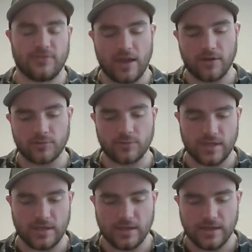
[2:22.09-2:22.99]
How do
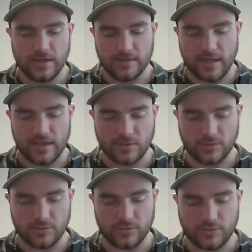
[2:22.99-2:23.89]
we take
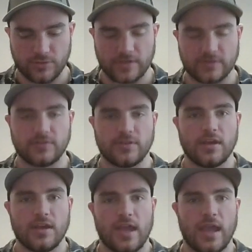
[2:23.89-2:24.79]
those nutrients
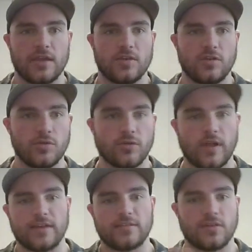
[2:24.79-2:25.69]
and
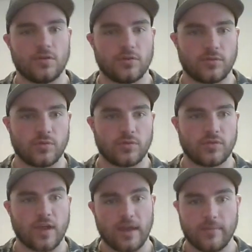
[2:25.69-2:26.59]
utilize those
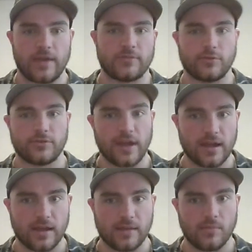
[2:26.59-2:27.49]
time after
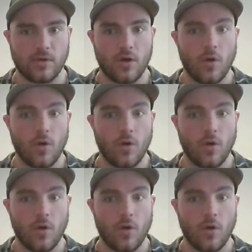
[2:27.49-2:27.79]
time,